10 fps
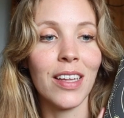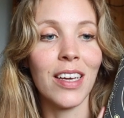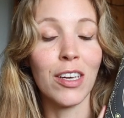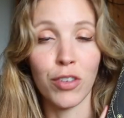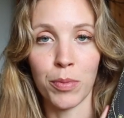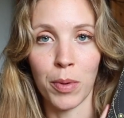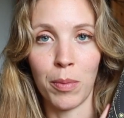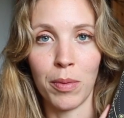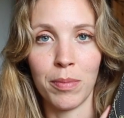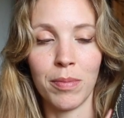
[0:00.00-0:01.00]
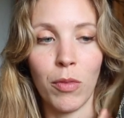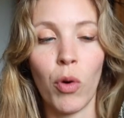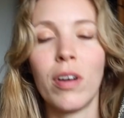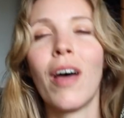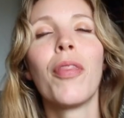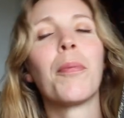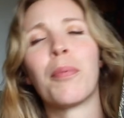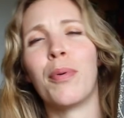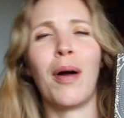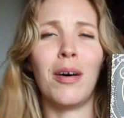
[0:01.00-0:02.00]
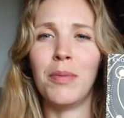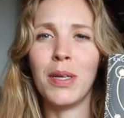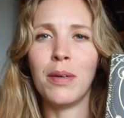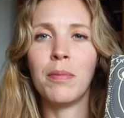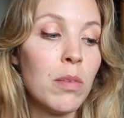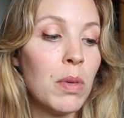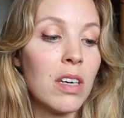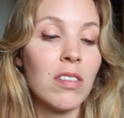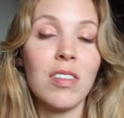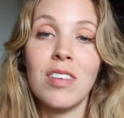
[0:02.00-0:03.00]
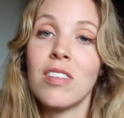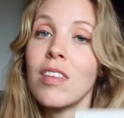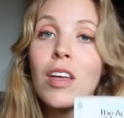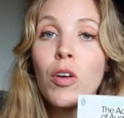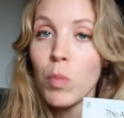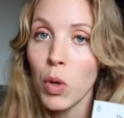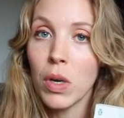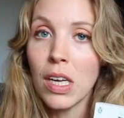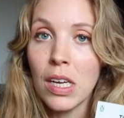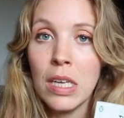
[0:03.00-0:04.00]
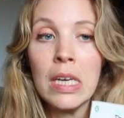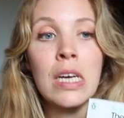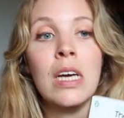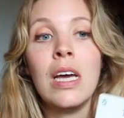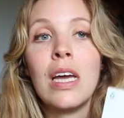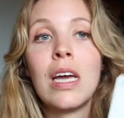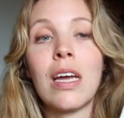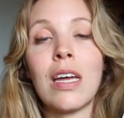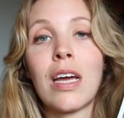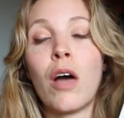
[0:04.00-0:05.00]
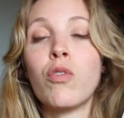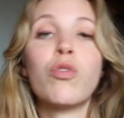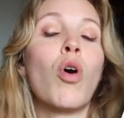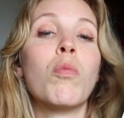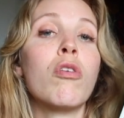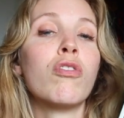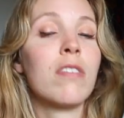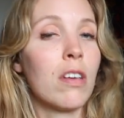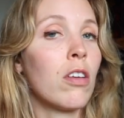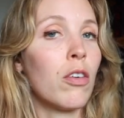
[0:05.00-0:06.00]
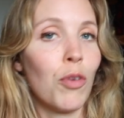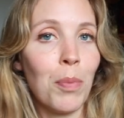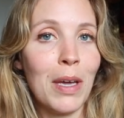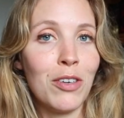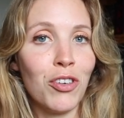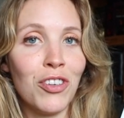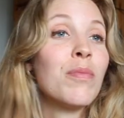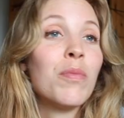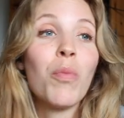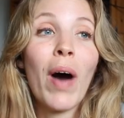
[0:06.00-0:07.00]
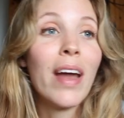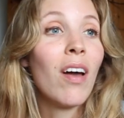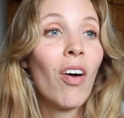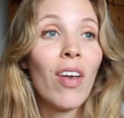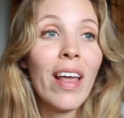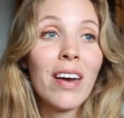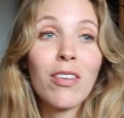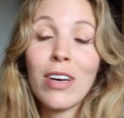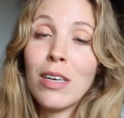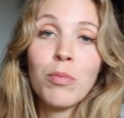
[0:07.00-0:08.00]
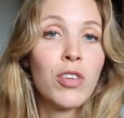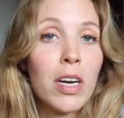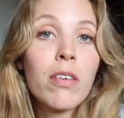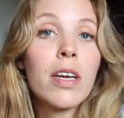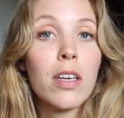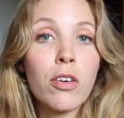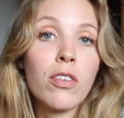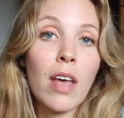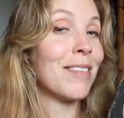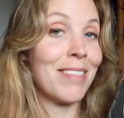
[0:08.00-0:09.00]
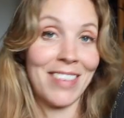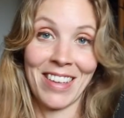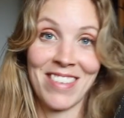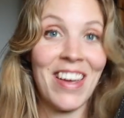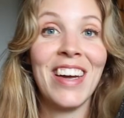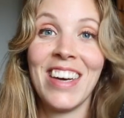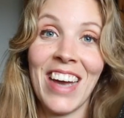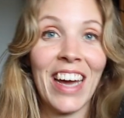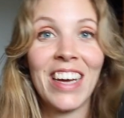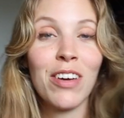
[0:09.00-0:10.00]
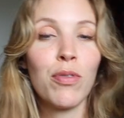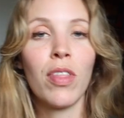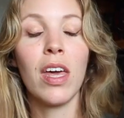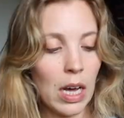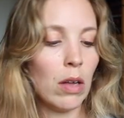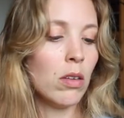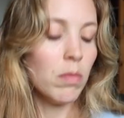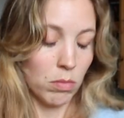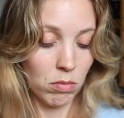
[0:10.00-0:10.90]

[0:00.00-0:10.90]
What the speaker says: here's the problem, or not the problem, because this little beauty counts to almost 600 pages. Why not let a random generator decide? That's not a negative thing. Hello,